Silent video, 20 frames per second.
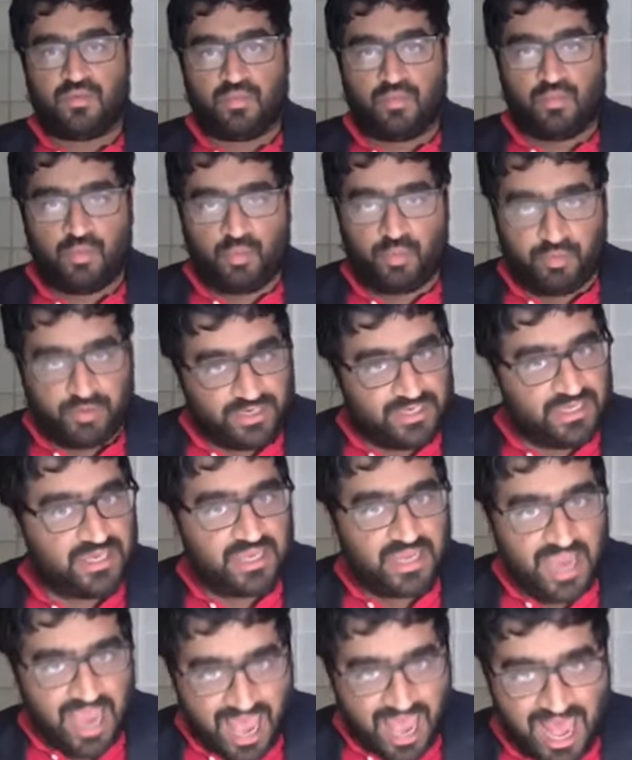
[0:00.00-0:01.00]
we
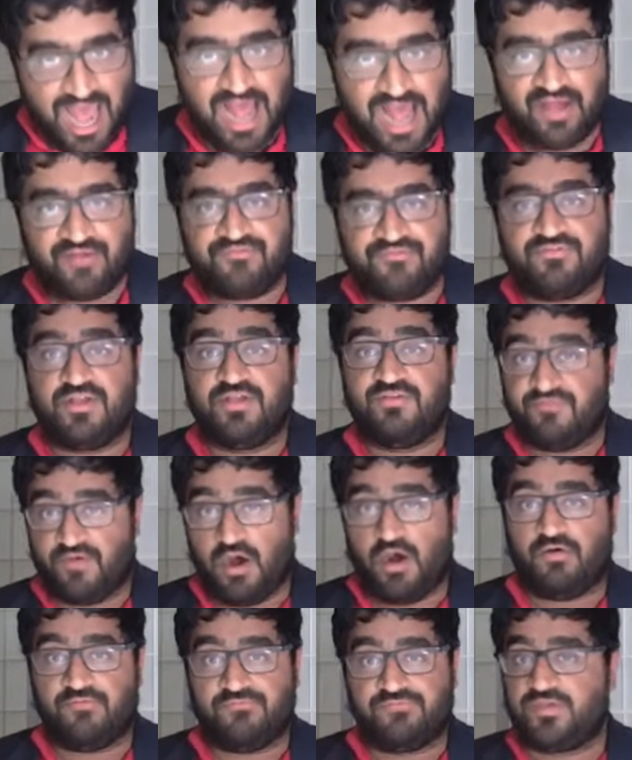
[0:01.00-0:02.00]
have
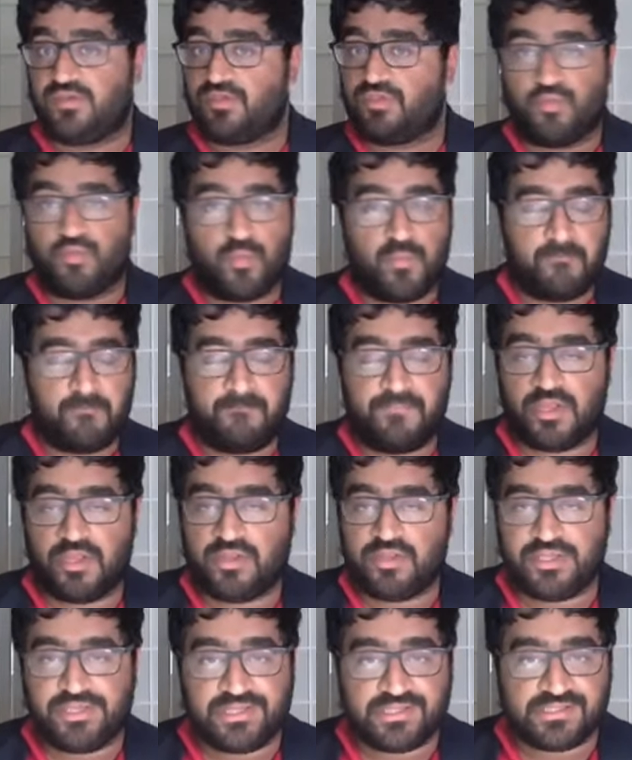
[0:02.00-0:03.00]
evolved through
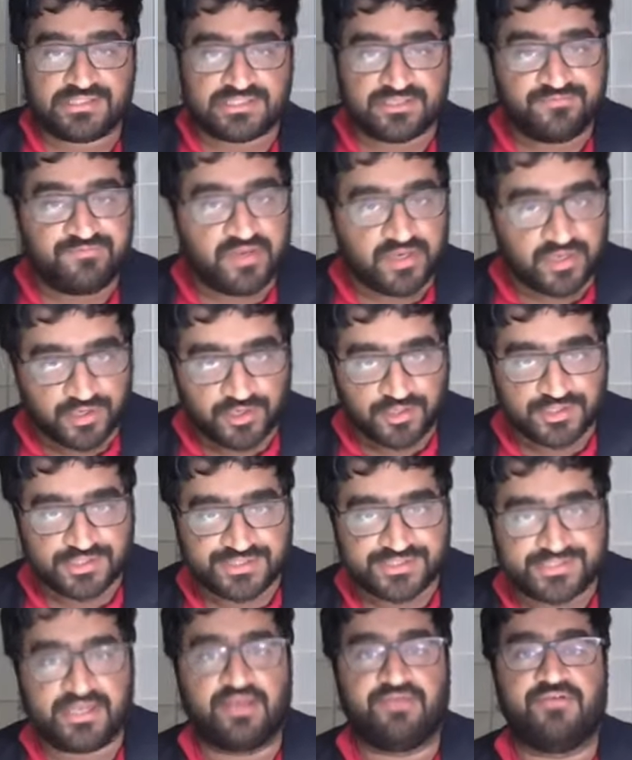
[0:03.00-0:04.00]
billions of
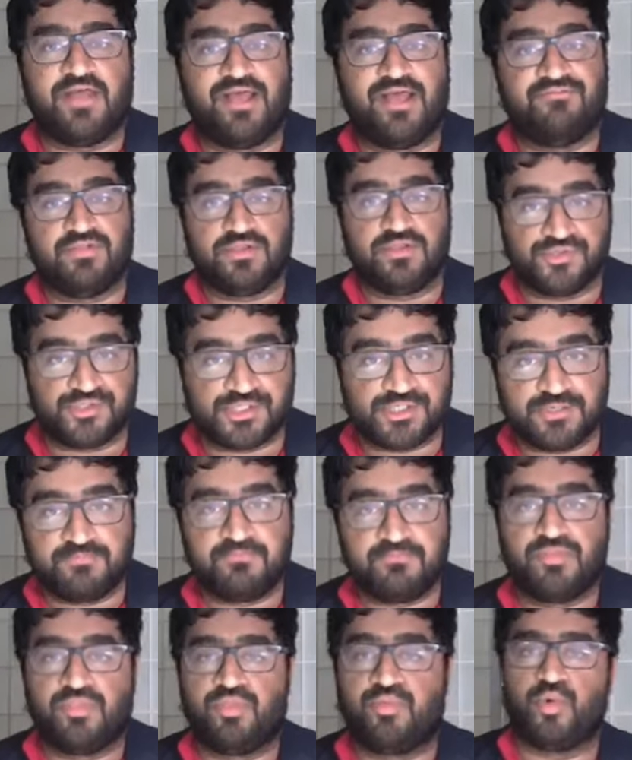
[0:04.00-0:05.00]
years of evolution,
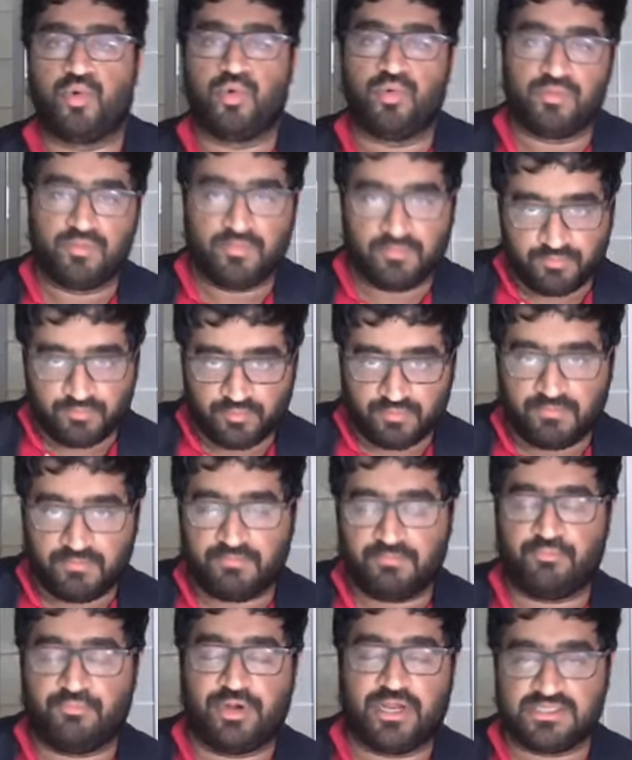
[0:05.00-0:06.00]
through
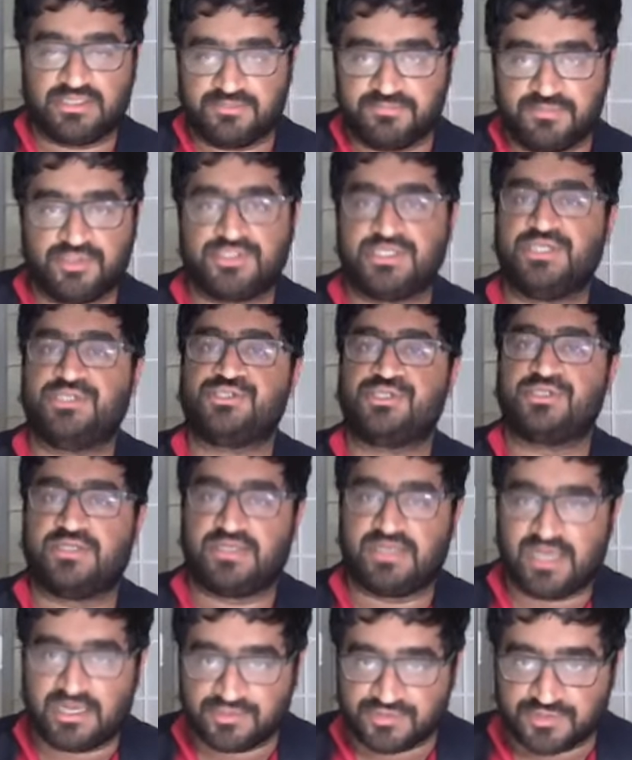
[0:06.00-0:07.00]
random mutation and
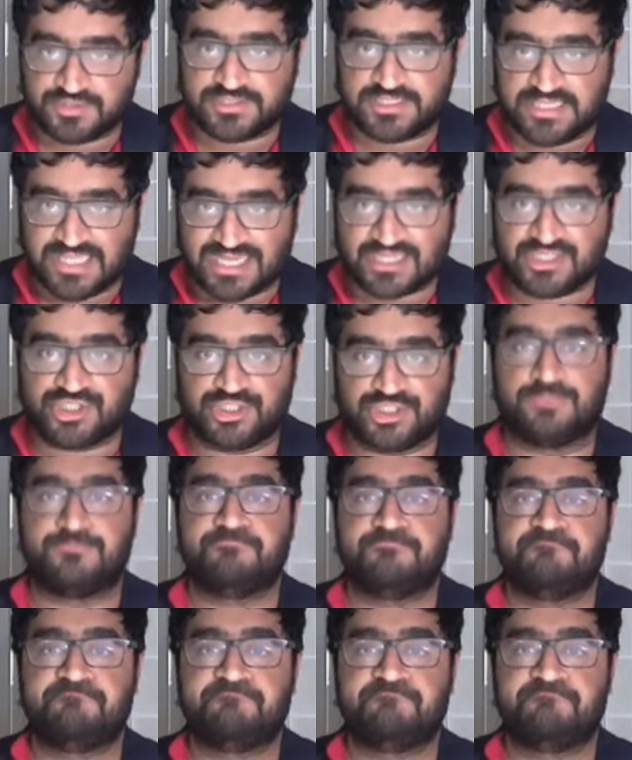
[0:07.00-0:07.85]
natural selection,